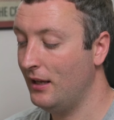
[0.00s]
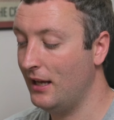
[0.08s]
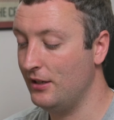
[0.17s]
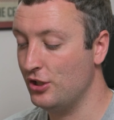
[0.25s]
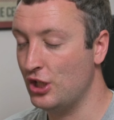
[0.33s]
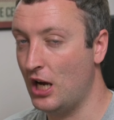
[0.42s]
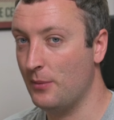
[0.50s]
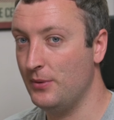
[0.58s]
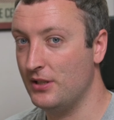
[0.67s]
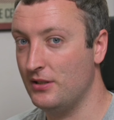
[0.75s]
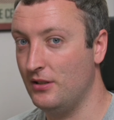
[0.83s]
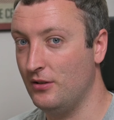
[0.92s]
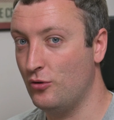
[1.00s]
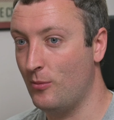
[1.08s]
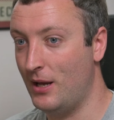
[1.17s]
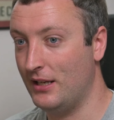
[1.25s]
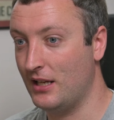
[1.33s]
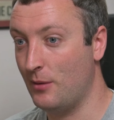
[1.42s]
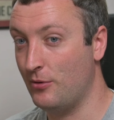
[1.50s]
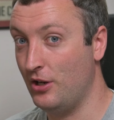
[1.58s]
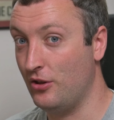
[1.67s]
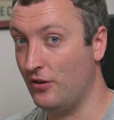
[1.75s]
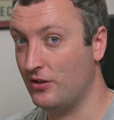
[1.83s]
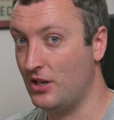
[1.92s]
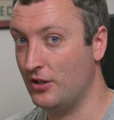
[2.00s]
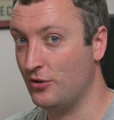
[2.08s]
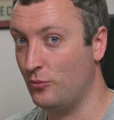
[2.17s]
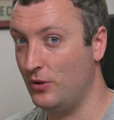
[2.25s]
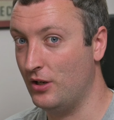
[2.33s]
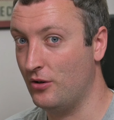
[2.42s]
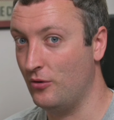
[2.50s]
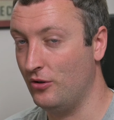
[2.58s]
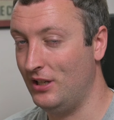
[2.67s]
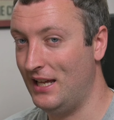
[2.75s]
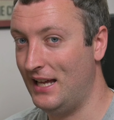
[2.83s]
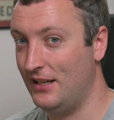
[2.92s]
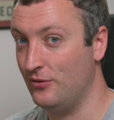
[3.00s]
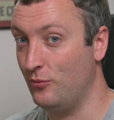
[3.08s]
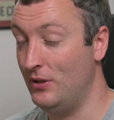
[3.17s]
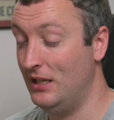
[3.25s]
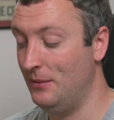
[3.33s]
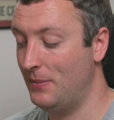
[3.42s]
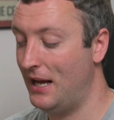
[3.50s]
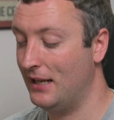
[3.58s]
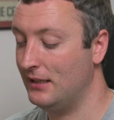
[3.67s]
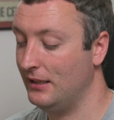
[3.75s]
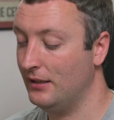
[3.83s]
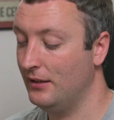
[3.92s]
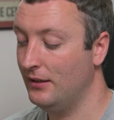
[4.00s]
and the sharpness and chromatic aberrations start to rear their ugly heads really badly.